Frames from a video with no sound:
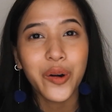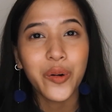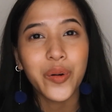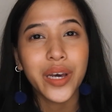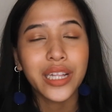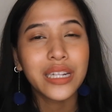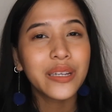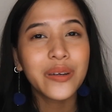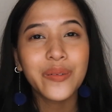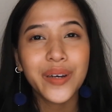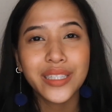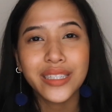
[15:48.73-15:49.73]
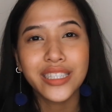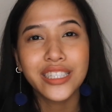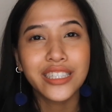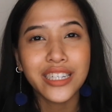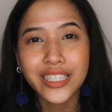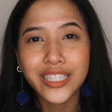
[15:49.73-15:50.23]
with newest is
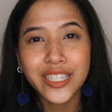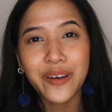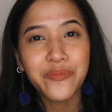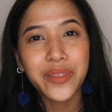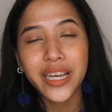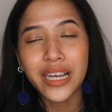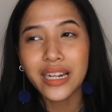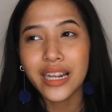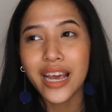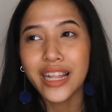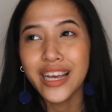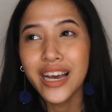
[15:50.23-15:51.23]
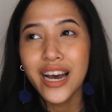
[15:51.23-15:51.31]
just something that